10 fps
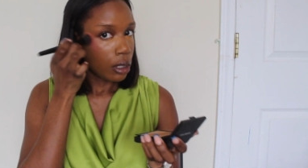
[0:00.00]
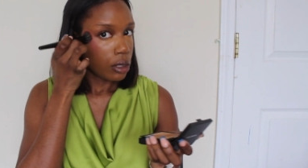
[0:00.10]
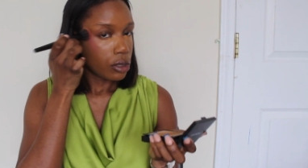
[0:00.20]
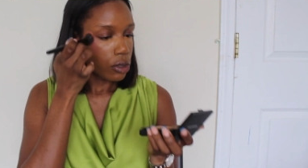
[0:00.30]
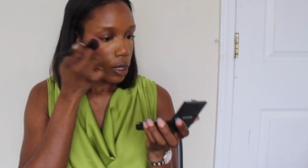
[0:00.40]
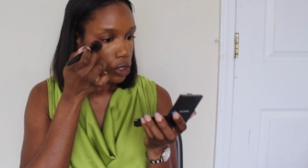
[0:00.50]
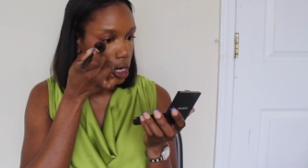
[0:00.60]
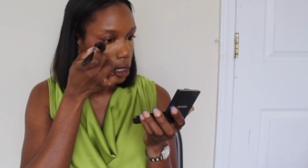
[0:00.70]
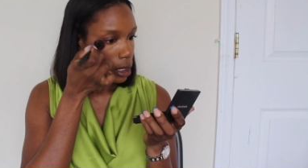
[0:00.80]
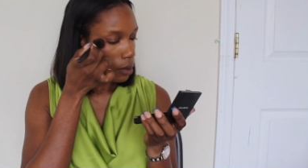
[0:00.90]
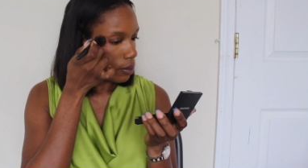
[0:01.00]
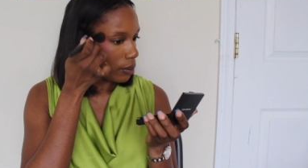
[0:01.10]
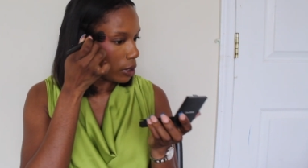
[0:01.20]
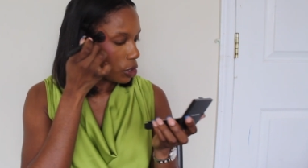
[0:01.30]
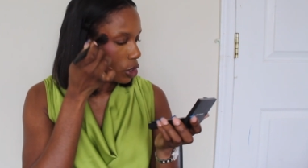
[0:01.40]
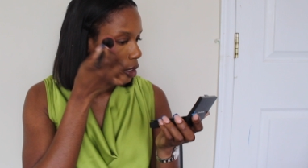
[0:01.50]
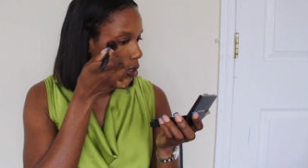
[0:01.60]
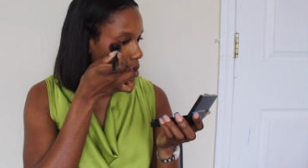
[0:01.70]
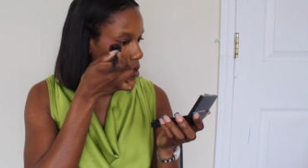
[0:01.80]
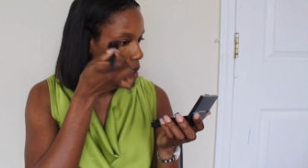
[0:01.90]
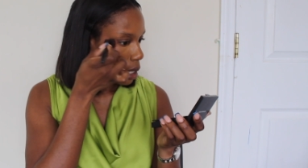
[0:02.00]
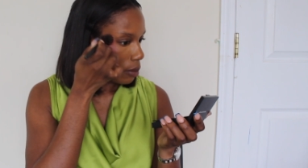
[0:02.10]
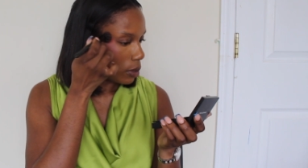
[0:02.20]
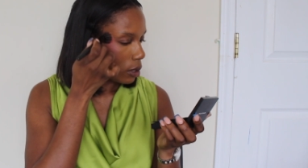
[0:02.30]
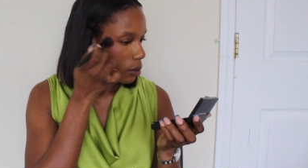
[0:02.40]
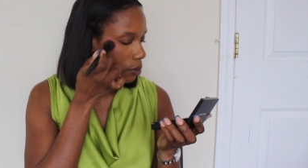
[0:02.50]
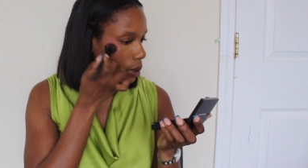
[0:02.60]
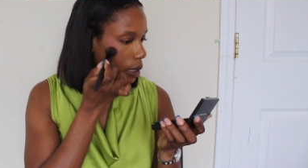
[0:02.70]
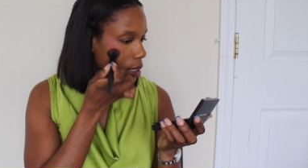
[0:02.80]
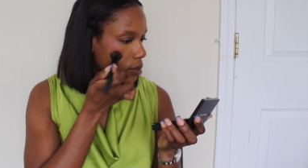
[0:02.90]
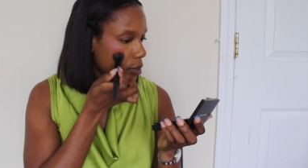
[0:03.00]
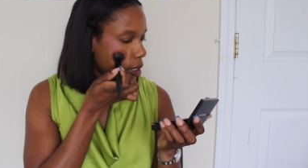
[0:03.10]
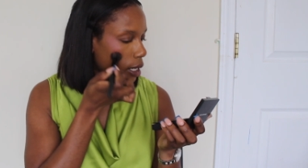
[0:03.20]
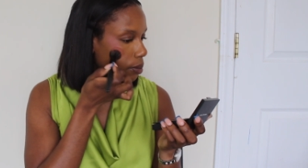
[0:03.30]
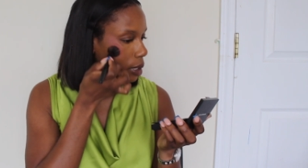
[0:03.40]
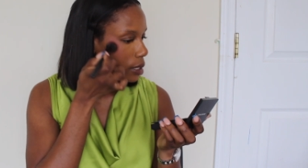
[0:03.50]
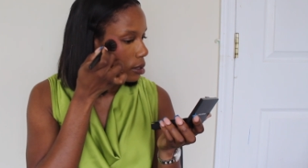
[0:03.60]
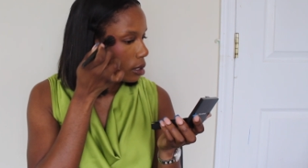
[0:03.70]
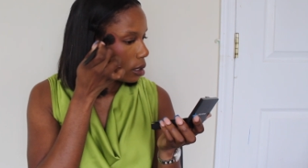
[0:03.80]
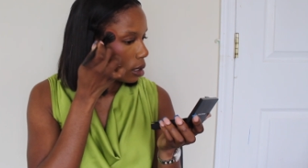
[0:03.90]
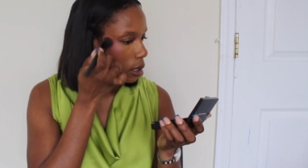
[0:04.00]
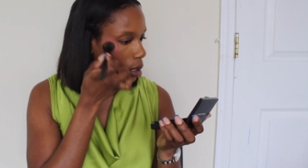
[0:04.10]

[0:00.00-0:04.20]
So I try to keep my blush in the same placement that I placed it,